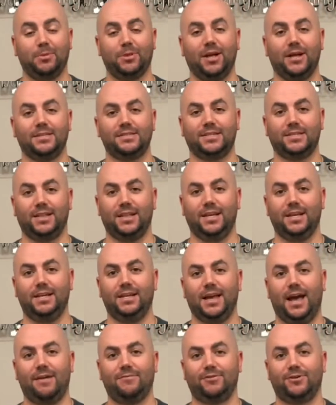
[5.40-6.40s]
lines clean
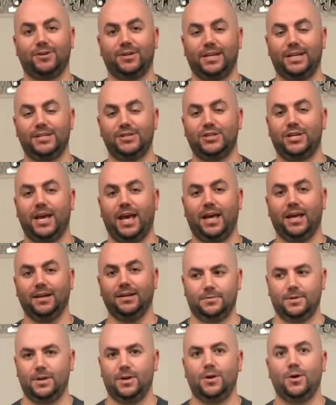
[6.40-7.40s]
after each keg.
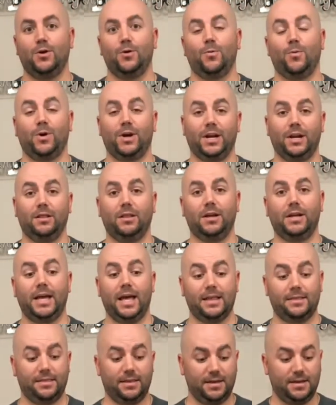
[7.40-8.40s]
We're going to look
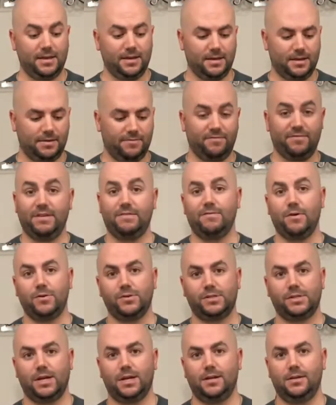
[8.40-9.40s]
at the
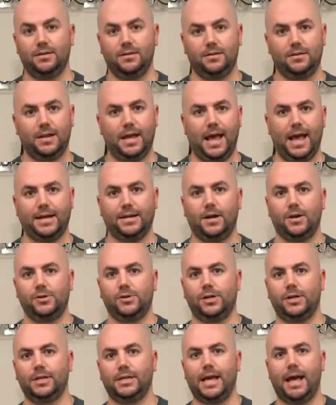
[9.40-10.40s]
VivoSun
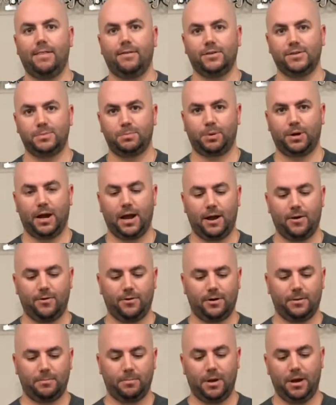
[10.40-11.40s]
800 gallons per
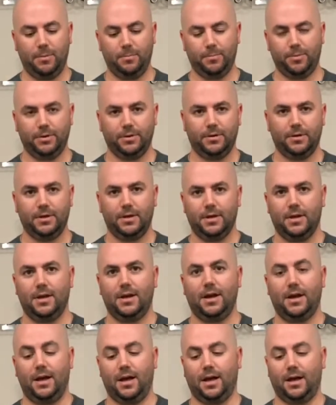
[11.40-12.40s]
hour pump.
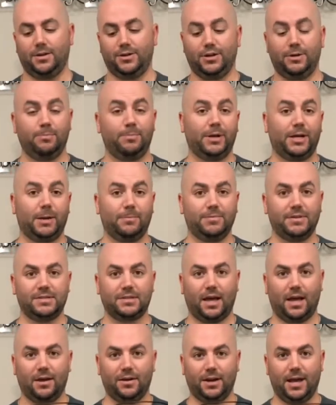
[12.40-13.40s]
Uh, you can pick up this
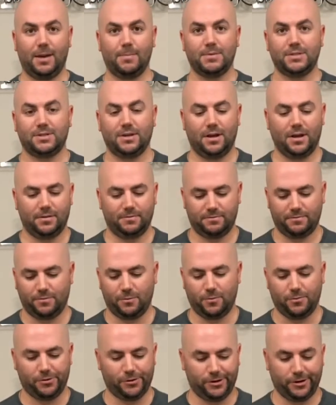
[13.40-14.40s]
guy on Amazon
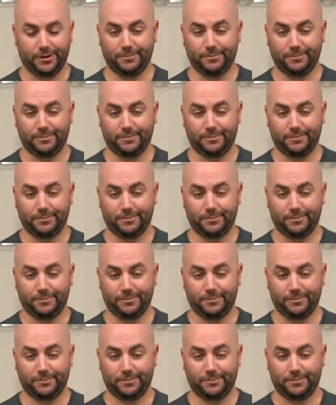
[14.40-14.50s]
for